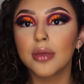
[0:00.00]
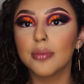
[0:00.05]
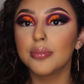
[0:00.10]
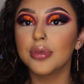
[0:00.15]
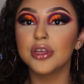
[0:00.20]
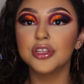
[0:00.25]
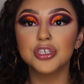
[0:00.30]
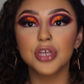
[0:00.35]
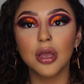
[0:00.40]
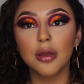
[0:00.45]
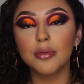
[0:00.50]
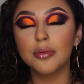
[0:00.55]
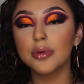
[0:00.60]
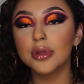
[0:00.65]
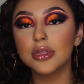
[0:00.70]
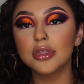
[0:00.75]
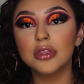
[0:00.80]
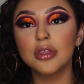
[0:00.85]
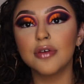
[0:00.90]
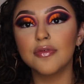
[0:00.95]
Bitch, I'm
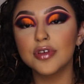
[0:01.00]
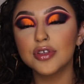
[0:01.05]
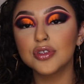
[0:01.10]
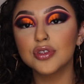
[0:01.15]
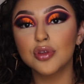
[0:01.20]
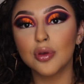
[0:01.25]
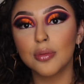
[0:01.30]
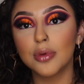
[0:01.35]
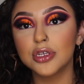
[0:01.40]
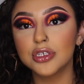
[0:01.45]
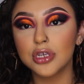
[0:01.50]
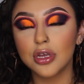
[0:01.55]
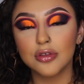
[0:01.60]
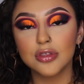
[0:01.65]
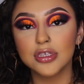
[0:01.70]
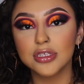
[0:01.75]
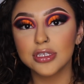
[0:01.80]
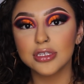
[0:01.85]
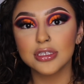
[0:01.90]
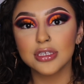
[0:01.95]
really loving so much how
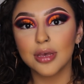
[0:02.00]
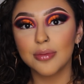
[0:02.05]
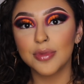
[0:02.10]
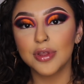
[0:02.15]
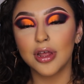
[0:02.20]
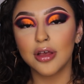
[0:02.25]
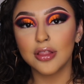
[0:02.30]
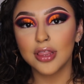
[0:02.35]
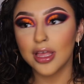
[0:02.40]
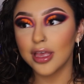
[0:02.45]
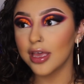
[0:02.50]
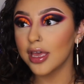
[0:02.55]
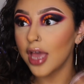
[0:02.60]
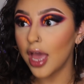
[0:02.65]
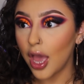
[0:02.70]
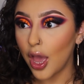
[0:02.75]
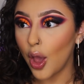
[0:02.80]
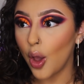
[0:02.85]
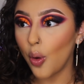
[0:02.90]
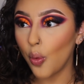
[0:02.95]
this is coming out. Like,
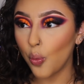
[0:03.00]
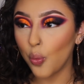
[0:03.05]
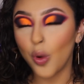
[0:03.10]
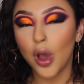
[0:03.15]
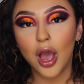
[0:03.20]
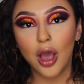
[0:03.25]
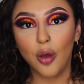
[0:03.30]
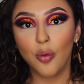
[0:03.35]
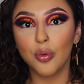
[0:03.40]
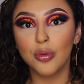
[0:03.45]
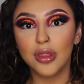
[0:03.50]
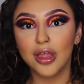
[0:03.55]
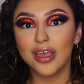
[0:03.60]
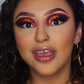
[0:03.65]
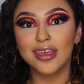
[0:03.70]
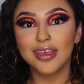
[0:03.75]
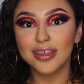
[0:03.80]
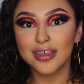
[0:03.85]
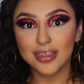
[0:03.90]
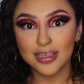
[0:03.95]
wow,
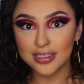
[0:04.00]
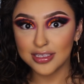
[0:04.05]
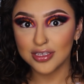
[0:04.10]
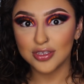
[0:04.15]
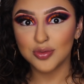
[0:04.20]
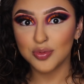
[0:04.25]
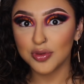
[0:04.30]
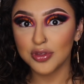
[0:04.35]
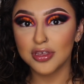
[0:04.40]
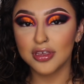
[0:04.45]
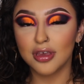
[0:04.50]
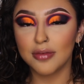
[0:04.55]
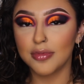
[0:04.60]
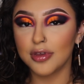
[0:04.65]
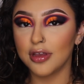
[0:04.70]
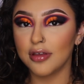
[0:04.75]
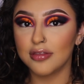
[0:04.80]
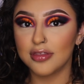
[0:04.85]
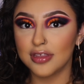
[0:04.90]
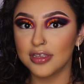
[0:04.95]
like, is this really
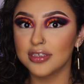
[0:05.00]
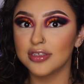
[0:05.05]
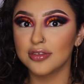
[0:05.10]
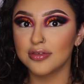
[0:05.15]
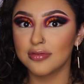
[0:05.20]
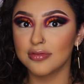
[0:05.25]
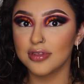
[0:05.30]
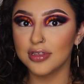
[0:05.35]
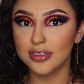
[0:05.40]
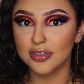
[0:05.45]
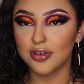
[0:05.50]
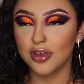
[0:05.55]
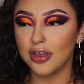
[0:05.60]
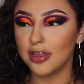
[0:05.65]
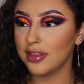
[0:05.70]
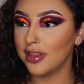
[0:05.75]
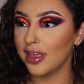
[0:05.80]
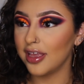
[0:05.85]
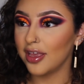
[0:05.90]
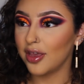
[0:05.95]
coming out this
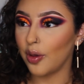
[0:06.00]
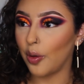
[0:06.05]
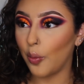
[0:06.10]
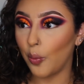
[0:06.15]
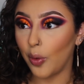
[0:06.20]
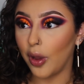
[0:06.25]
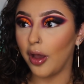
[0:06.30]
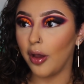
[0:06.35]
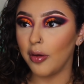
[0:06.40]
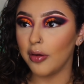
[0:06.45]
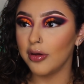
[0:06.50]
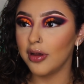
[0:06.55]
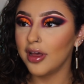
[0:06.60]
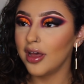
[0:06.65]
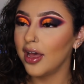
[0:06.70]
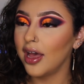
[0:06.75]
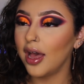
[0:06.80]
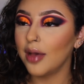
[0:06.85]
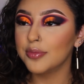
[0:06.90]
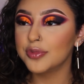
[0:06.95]
good? Like, wow,
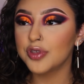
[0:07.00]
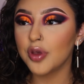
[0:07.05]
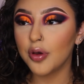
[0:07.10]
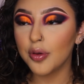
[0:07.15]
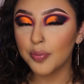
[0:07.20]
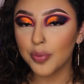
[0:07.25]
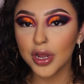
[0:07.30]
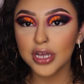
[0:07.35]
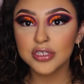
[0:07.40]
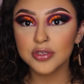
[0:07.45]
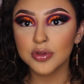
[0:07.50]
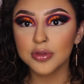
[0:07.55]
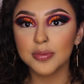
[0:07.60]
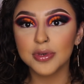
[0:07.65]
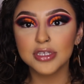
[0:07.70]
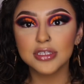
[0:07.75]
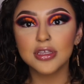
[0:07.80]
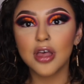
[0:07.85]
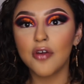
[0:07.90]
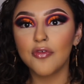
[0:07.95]
I'm so impressed with
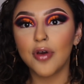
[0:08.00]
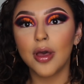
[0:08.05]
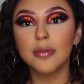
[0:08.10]
myself.